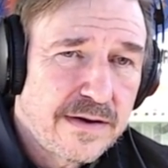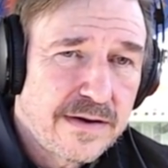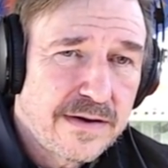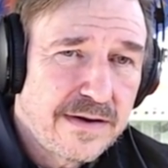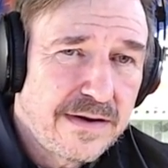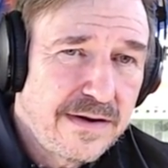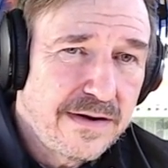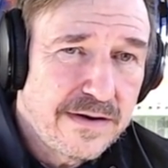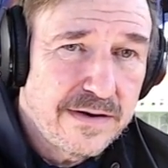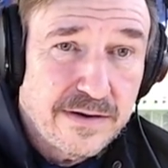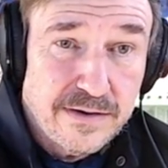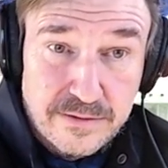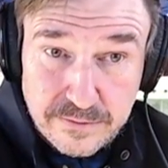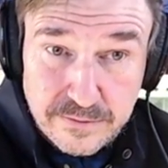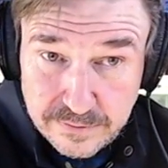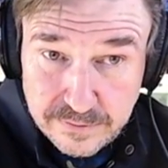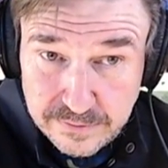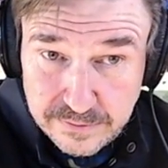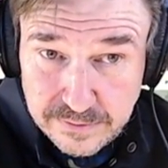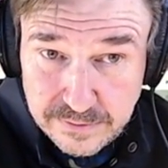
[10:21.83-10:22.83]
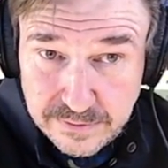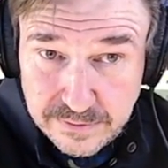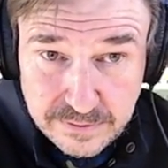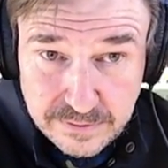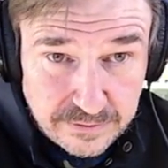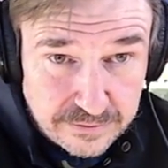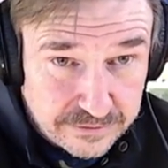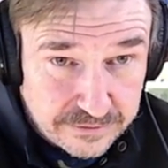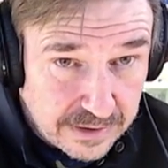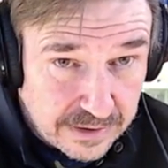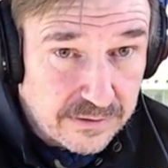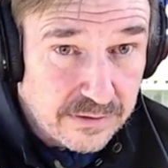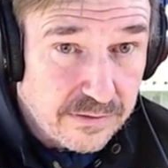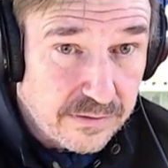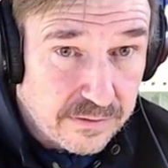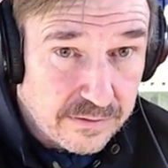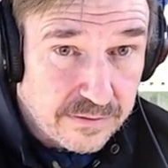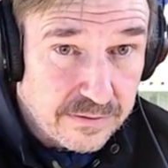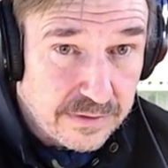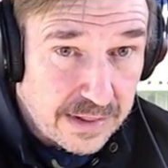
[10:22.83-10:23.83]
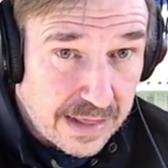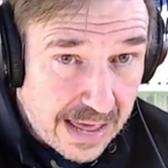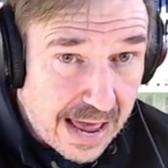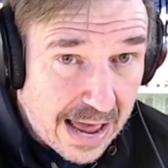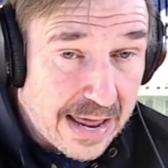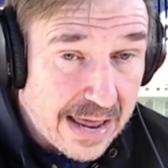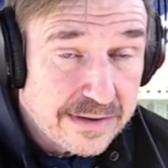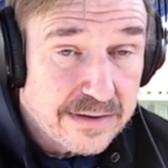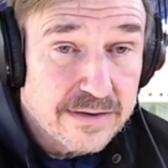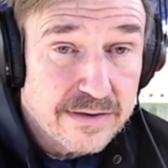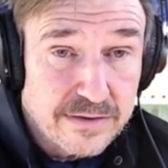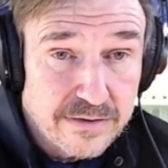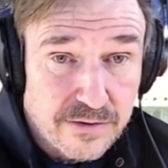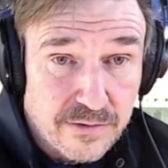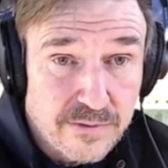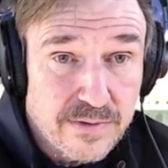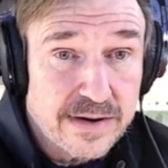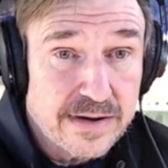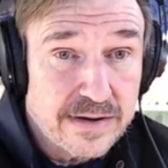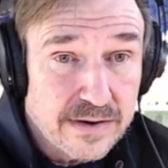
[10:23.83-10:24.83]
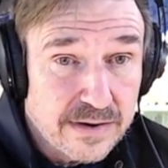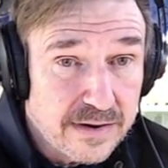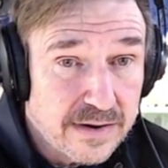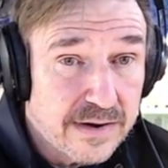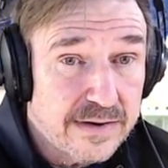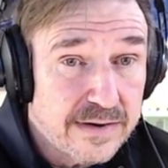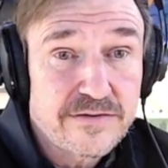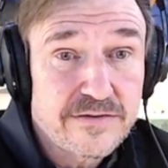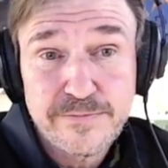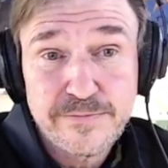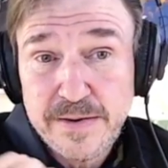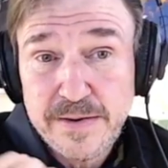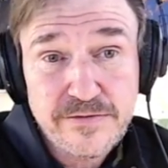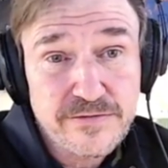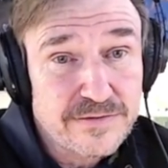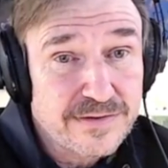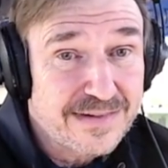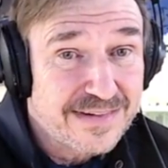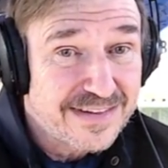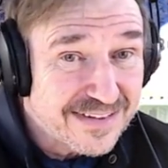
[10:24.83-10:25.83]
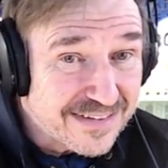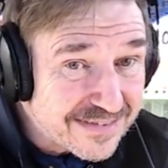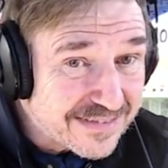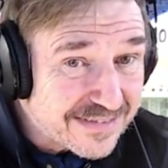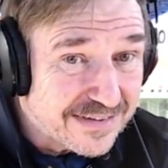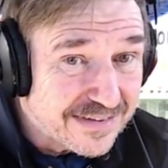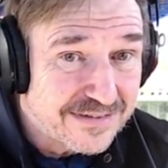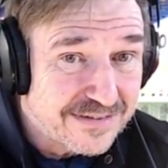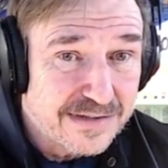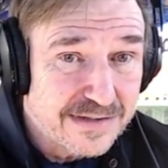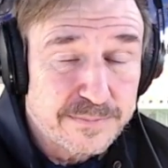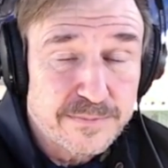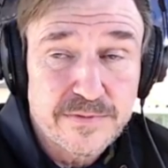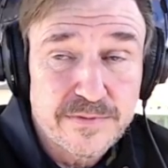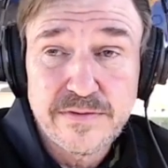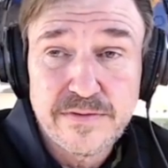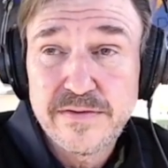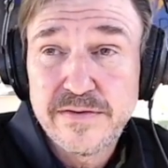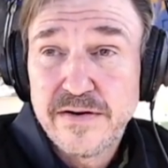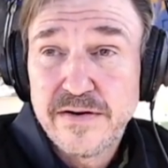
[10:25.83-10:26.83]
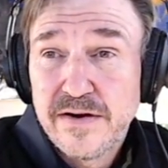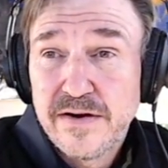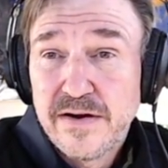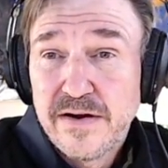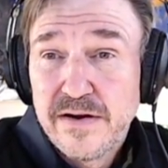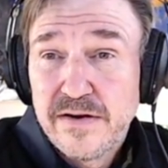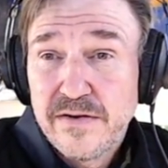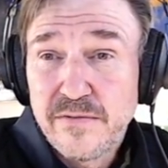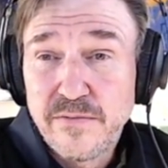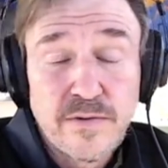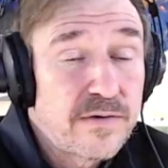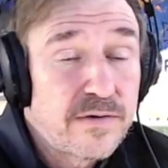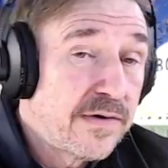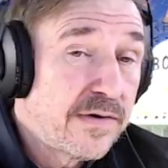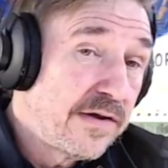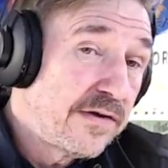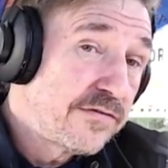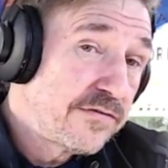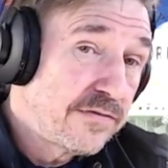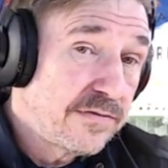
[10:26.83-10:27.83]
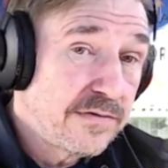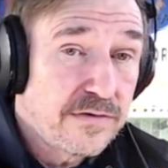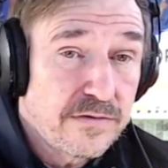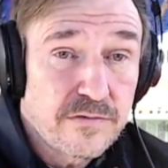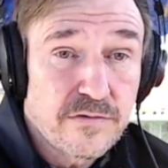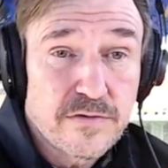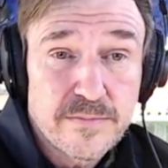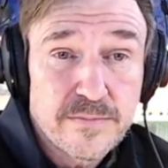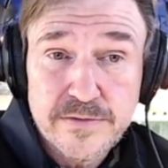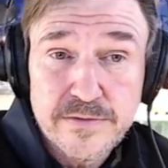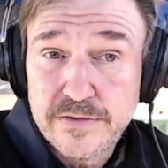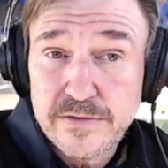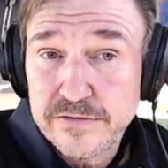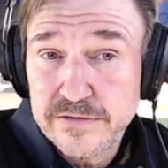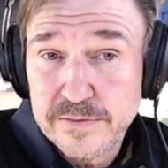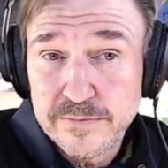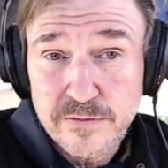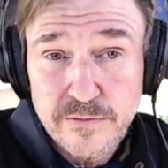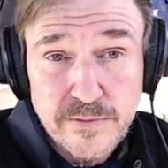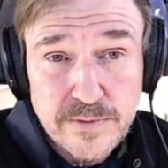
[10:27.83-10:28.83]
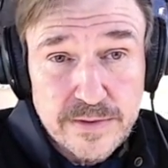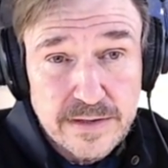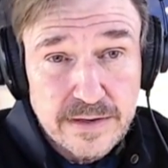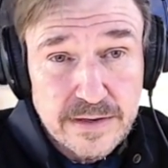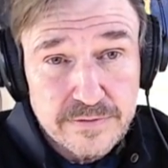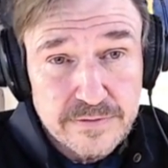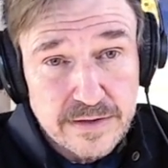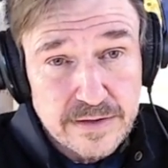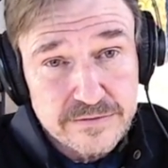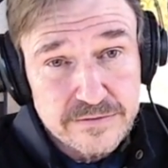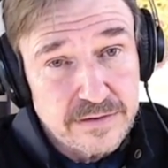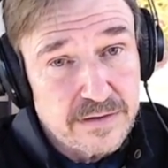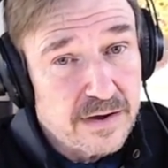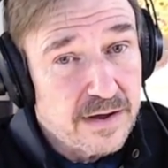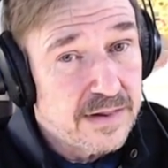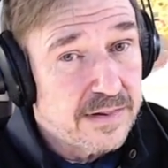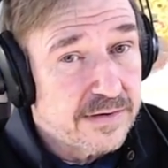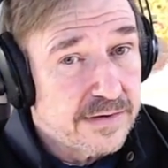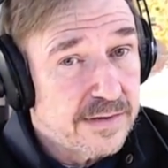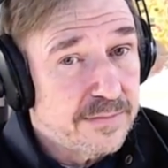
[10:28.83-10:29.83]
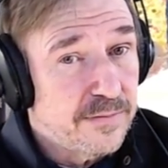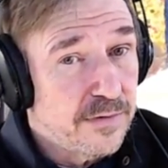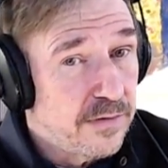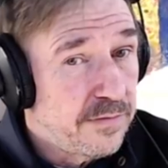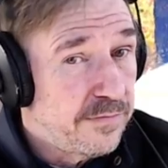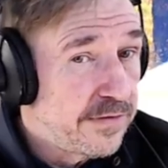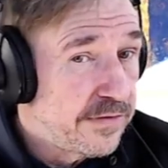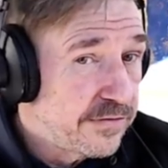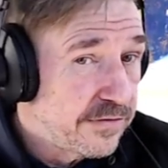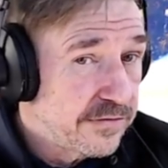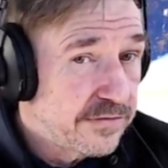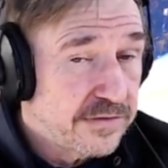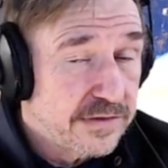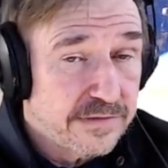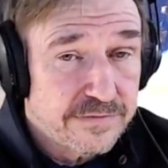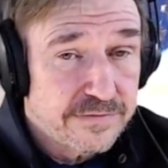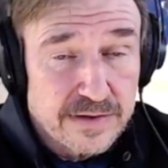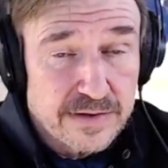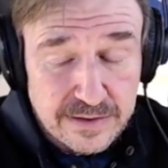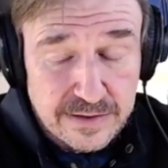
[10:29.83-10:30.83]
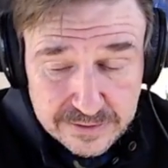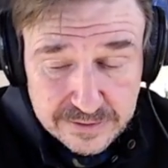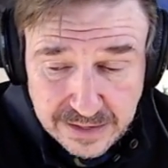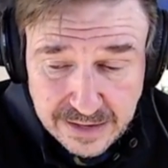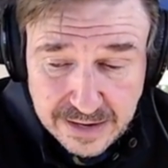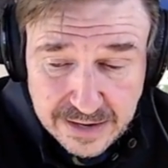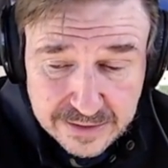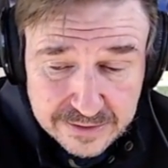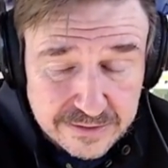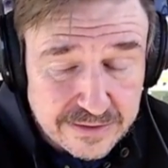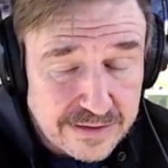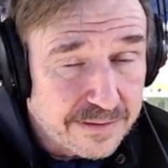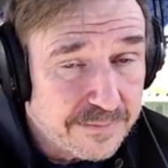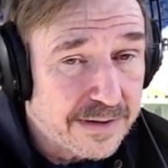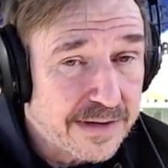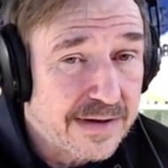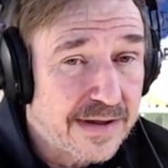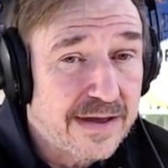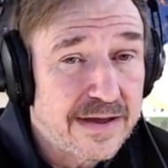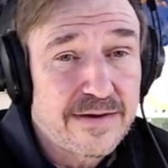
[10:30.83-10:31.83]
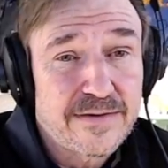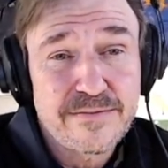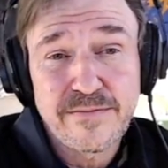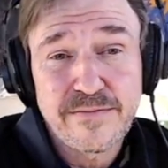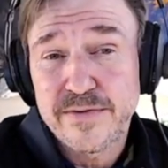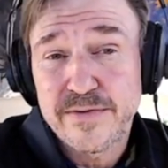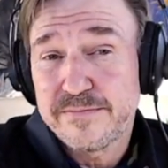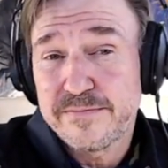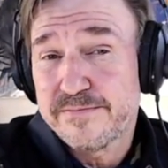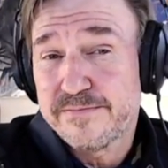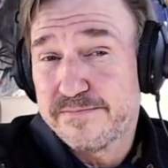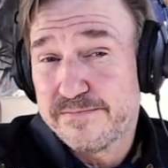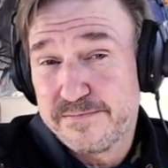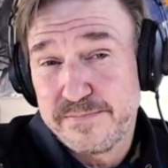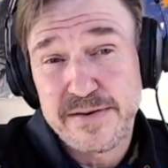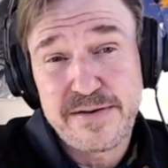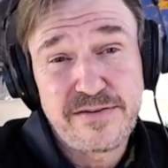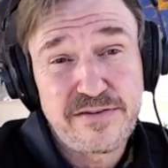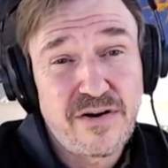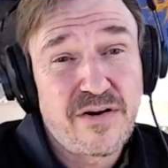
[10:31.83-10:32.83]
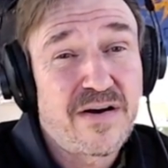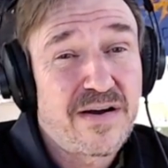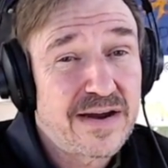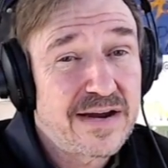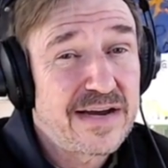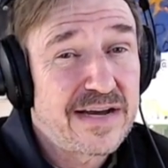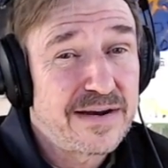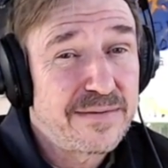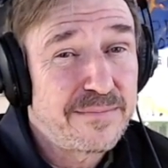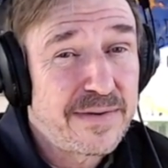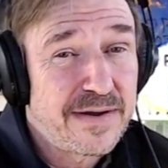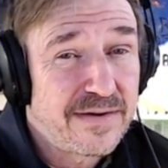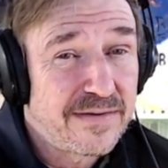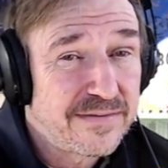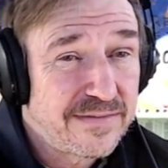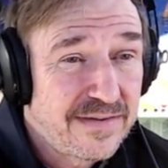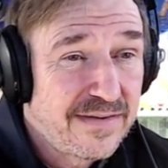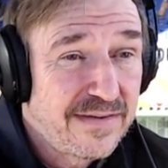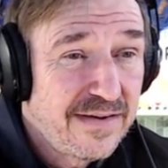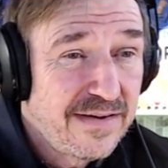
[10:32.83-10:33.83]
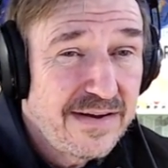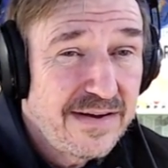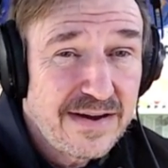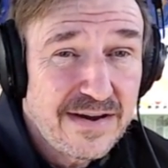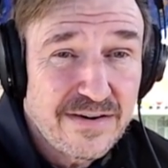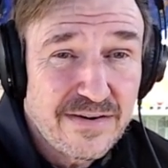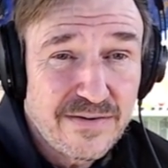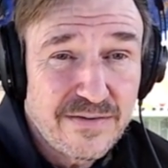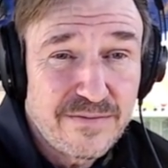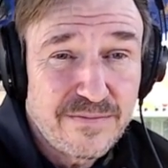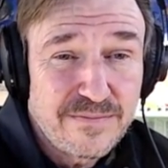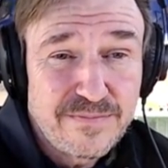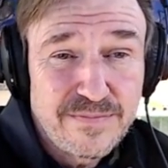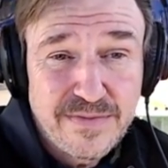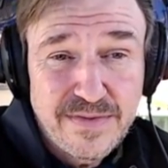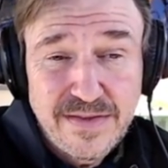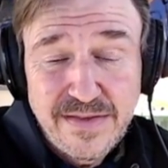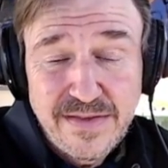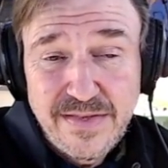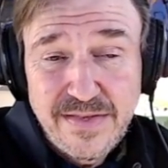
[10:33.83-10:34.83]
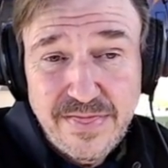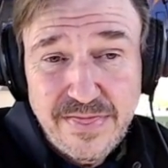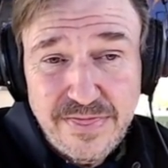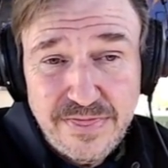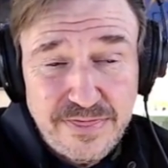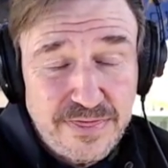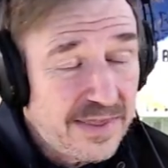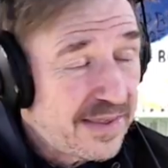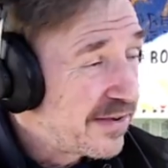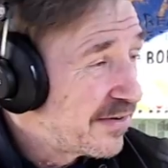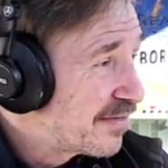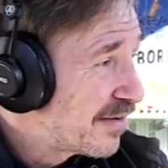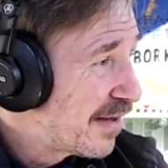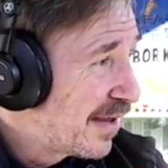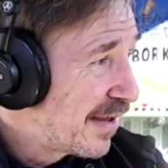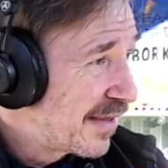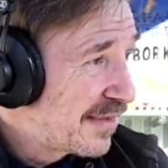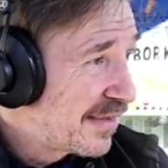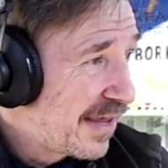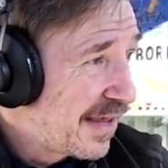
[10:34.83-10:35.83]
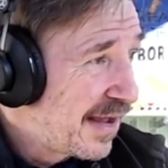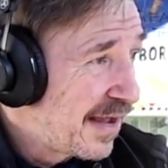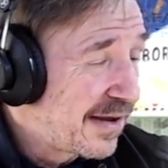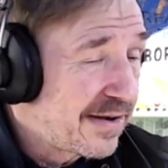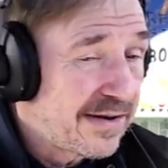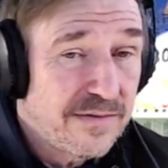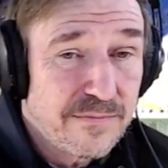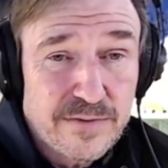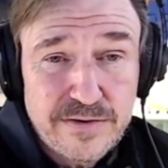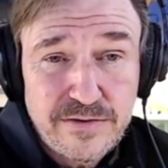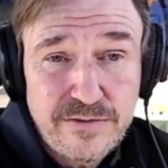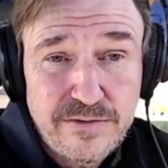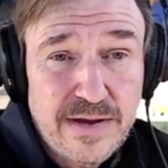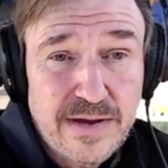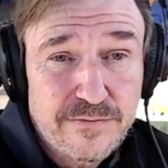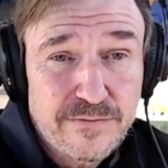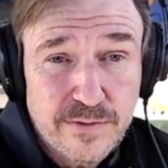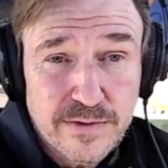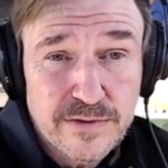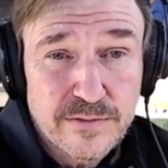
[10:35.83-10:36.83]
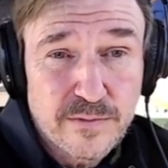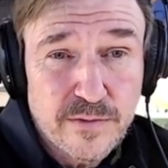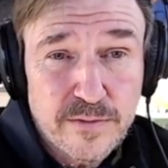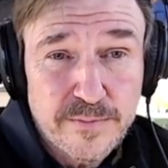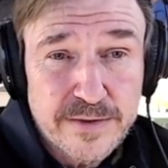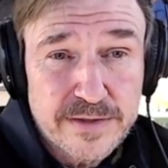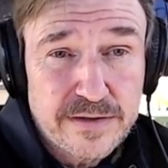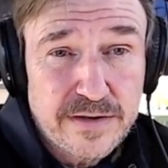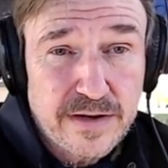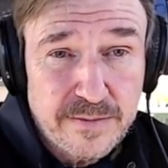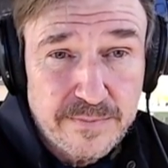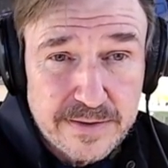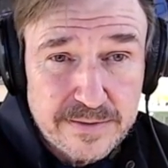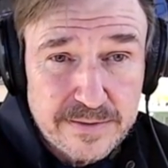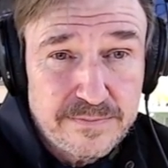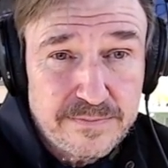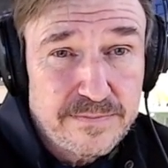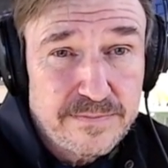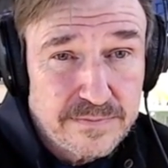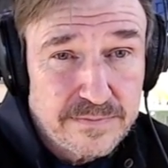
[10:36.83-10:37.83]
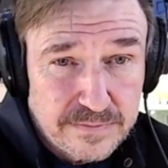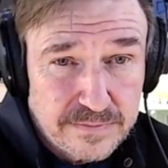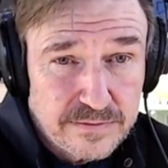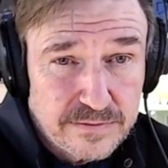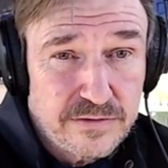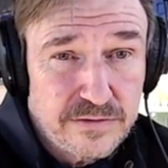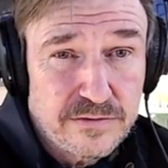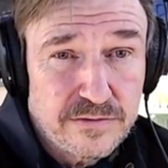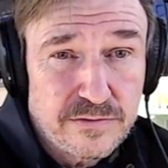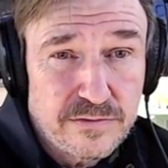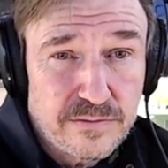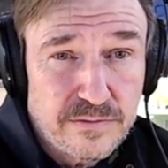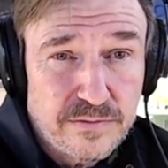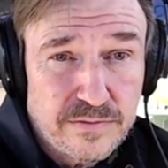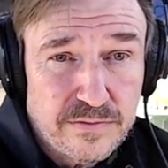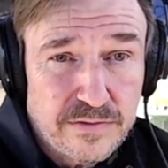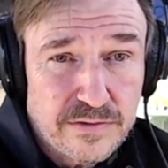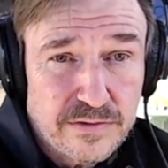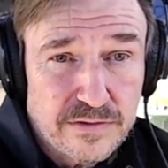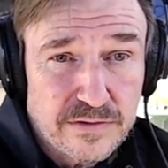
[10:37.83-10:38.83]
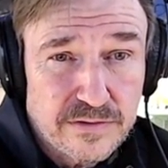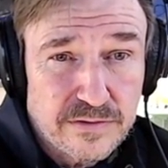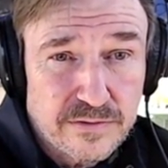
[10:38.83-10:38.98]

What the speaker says: You know, there's not a whole lot going on, especially this December, whereas in a normal December, we'd have lots of holiday movies and stuff like that coming out, and we'd be talking about, you know, things like that. And we do have Wonder Woman coming to, you know,